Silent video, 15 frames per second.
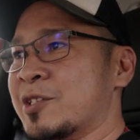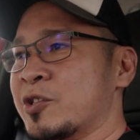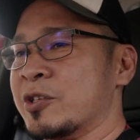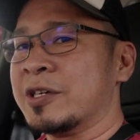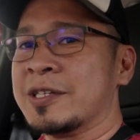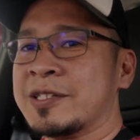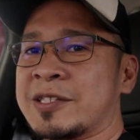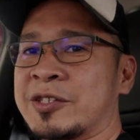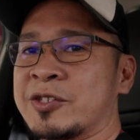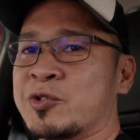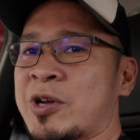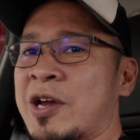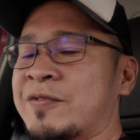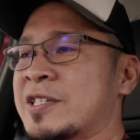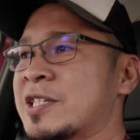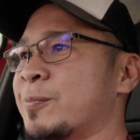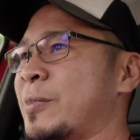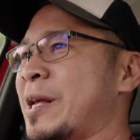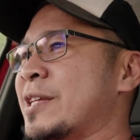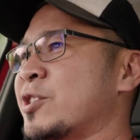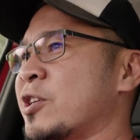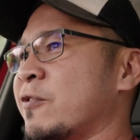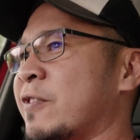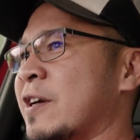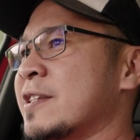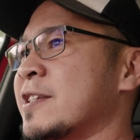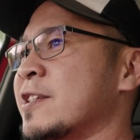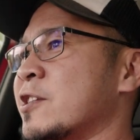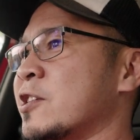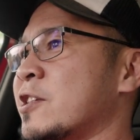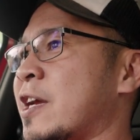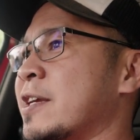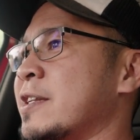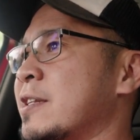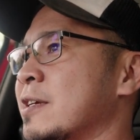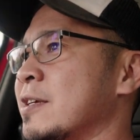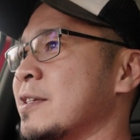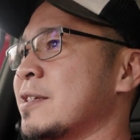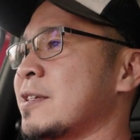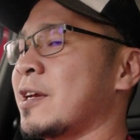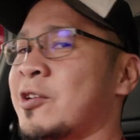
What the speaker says: so I started to have this plantar fasciitis.